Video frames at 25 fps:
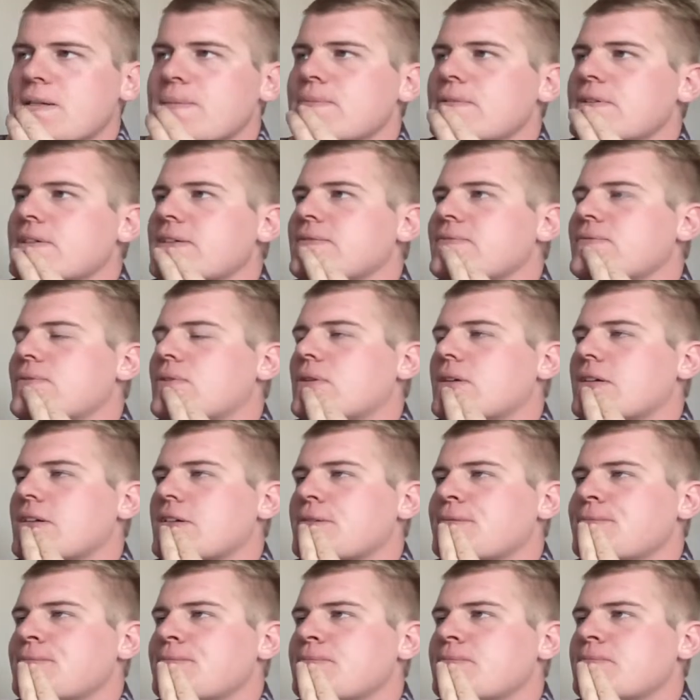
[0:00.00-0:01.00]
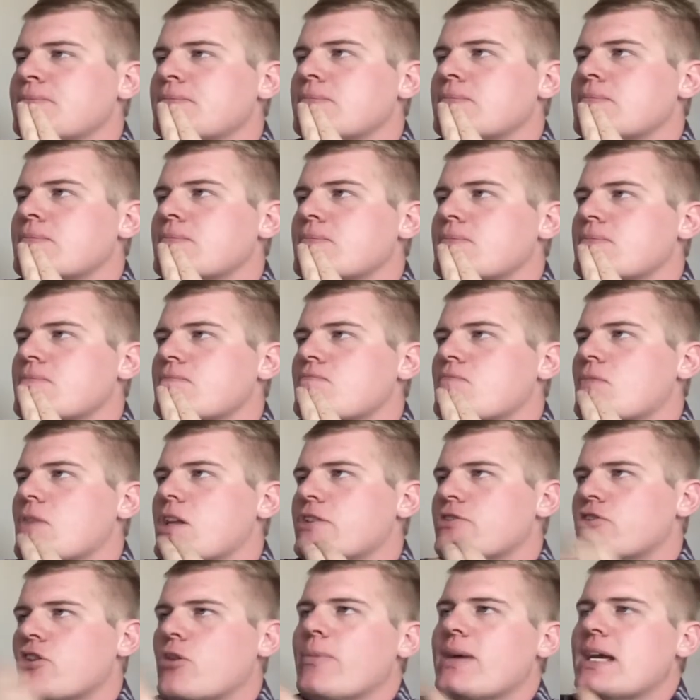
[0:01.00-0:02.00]
I'm looking for here?
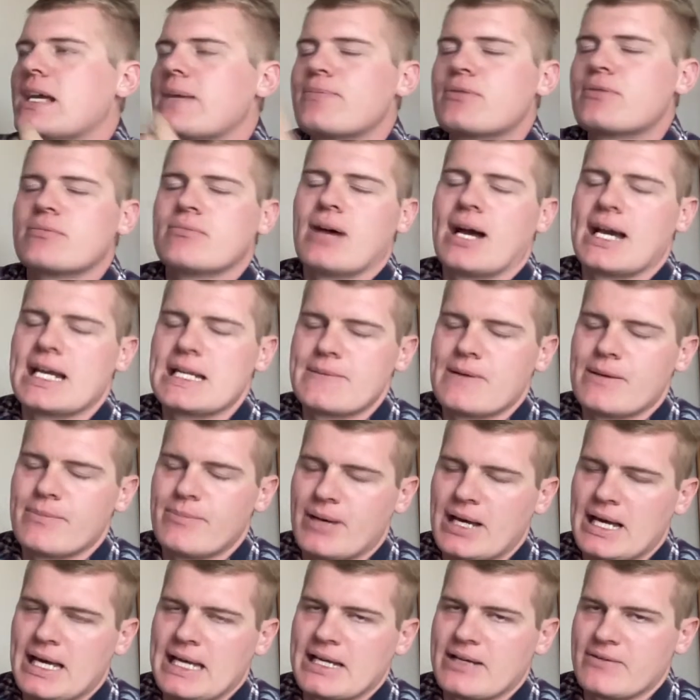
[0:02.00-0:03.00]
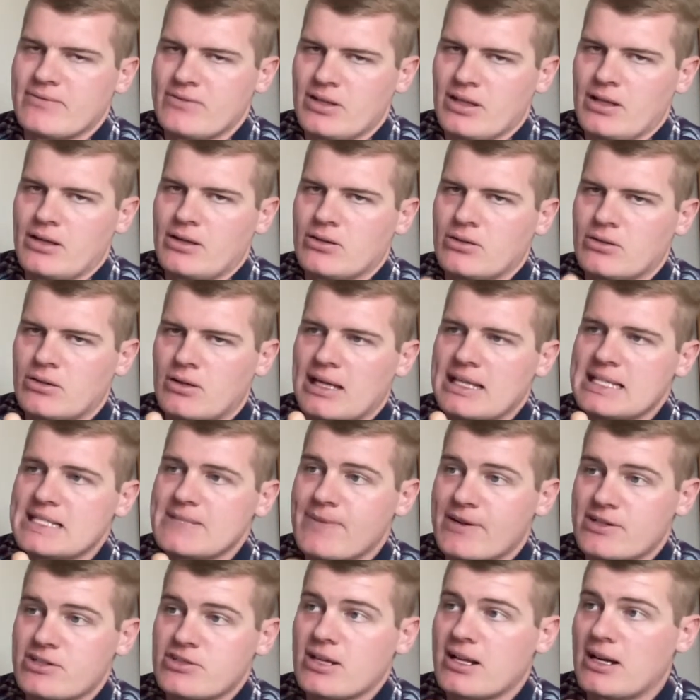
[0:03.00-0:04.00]
Don't make up your mind about buying a vehicle,
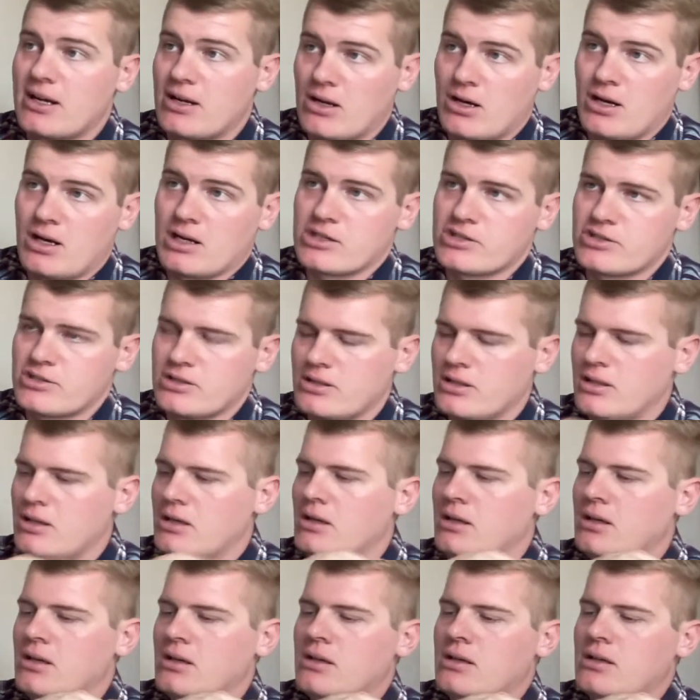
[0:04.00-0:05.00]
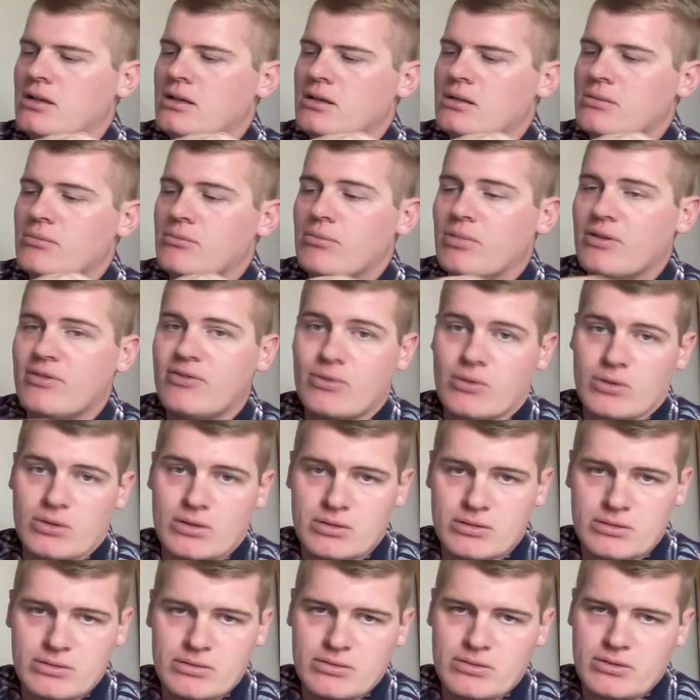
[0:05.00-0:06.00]
especially at an auction,
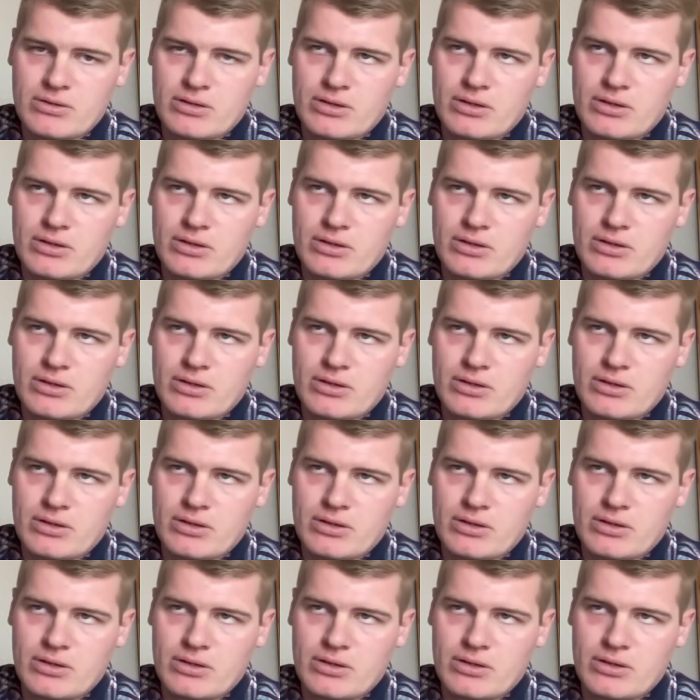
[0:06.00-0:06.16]
before.